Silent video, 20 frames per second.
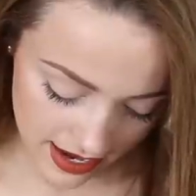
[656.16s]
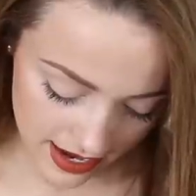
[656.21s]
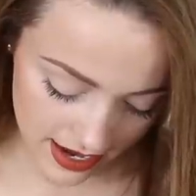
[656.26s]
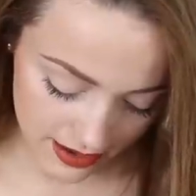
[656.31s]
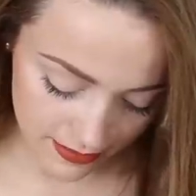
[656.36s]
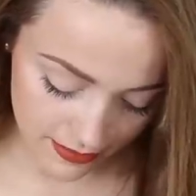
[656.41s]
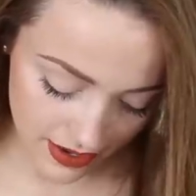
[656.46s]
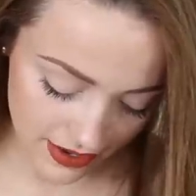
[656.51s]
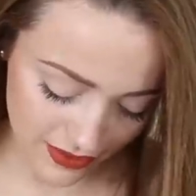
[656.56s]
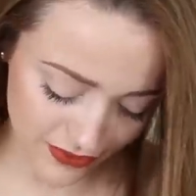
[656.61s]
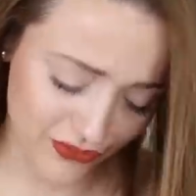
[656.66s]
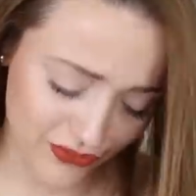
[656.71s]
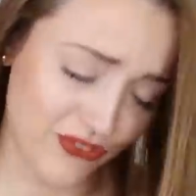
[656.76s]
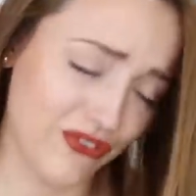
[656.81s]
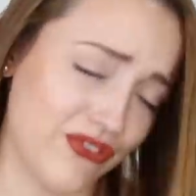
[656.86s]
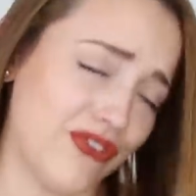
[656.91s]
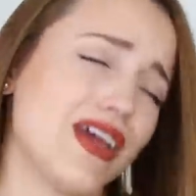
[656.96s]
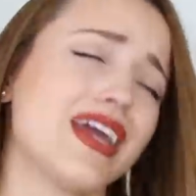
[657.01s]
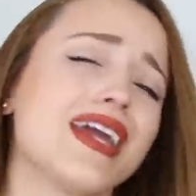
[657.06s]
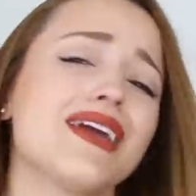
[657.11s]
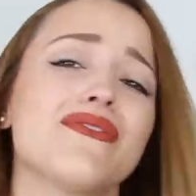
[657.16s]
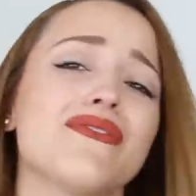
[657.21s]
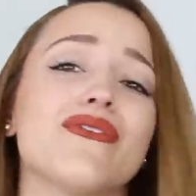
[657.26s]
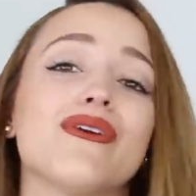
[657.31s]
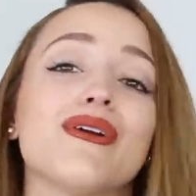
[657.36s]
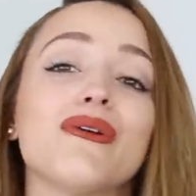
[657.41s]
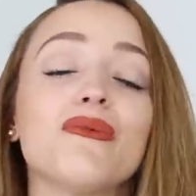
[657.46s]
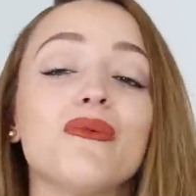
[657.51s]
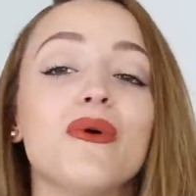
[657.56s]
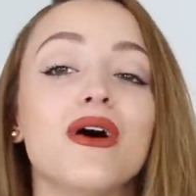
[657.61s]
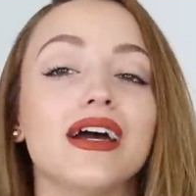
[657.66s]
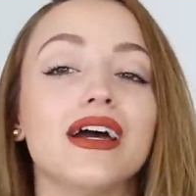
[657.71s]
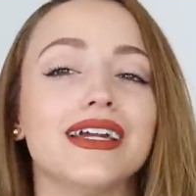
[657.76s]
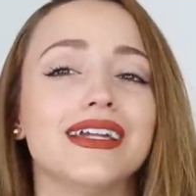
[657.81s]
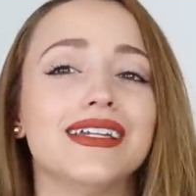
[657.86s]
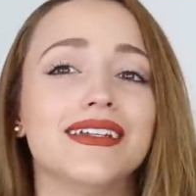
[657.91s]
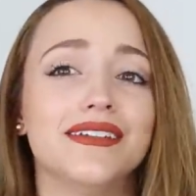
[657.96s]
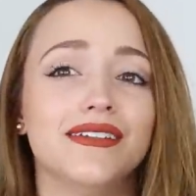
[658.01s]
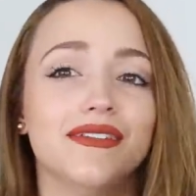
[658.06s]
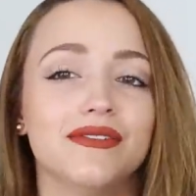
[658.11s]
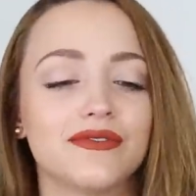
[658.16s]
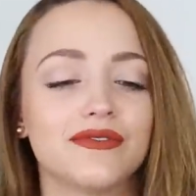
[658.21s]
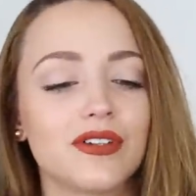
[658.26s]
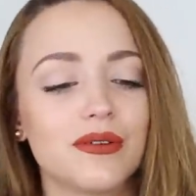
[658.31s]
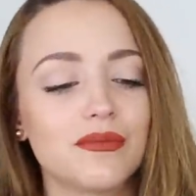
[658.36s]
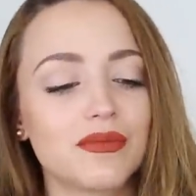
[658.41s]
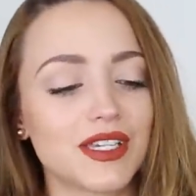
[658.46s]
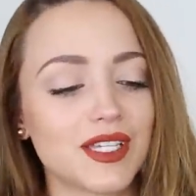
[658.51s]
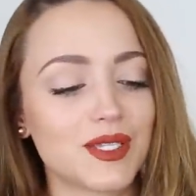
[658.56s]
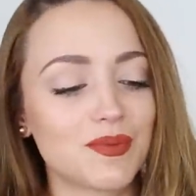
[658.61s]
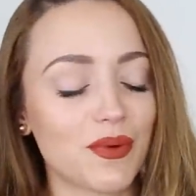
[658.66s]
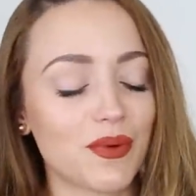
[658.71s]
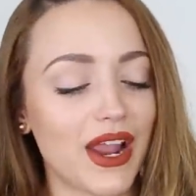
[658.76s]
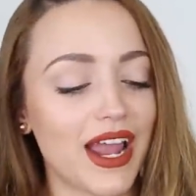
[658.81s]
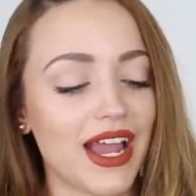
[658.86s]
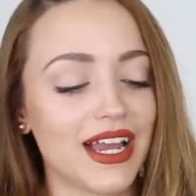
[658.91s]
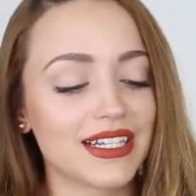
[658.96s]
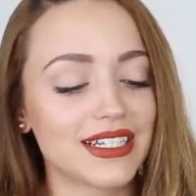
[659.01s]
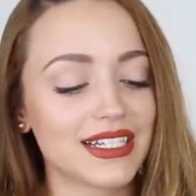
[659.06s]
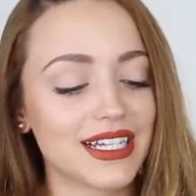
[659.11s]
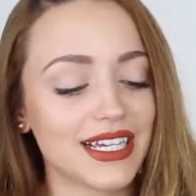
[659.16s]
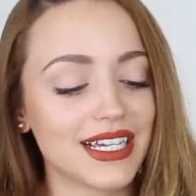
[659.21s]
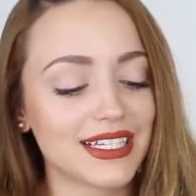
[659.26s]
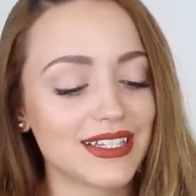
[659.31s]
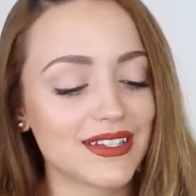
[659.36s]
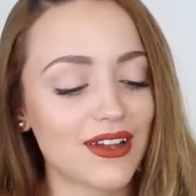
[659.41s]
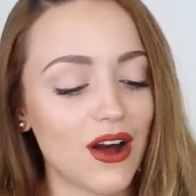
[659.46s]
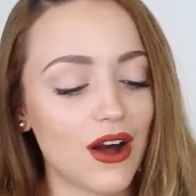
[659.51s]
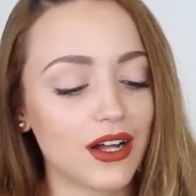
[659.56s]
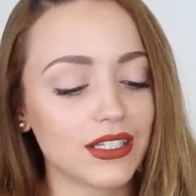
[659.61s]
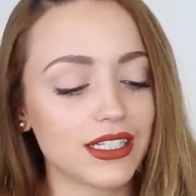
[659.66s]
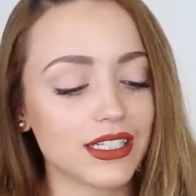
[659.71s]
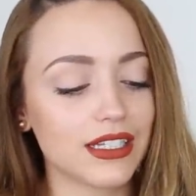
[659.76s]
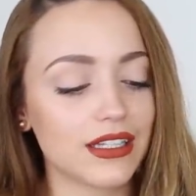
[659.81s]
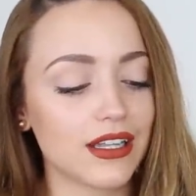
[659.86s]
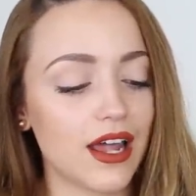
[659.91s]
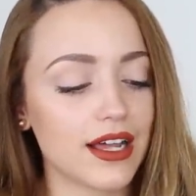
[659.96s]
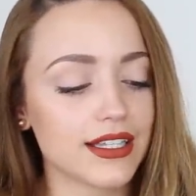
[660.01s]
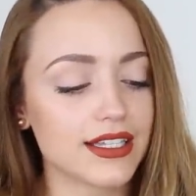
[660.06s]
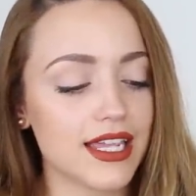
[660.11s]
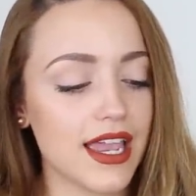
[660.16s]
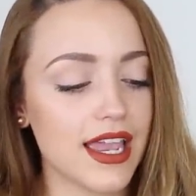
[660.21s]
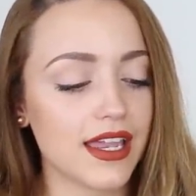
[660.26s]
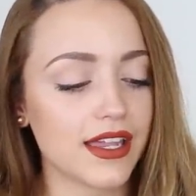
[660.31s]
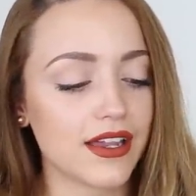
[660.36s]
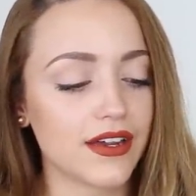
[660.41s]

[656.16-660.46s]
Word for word: And my favorite one from this brand is called Latte